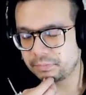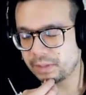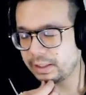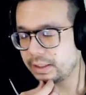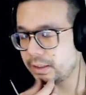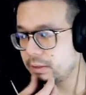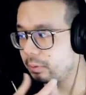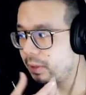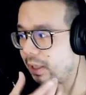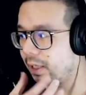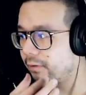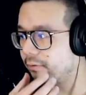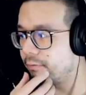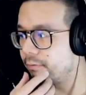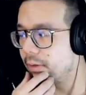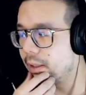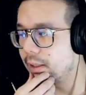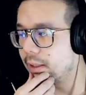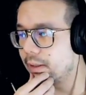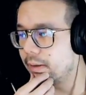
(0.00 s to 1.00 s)
I just want to
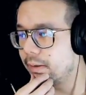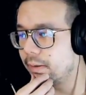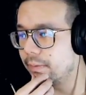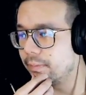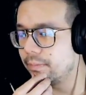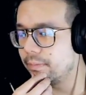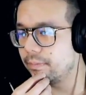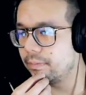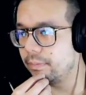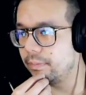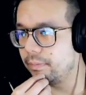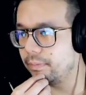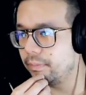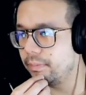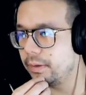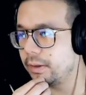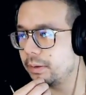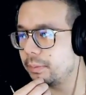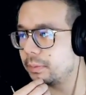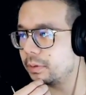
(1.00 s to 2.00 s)
have
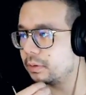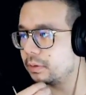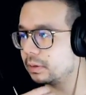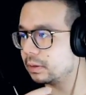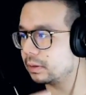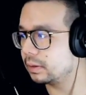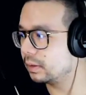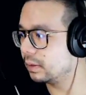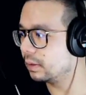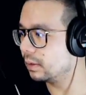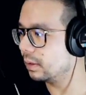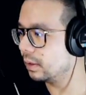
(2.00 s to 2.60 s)
minimal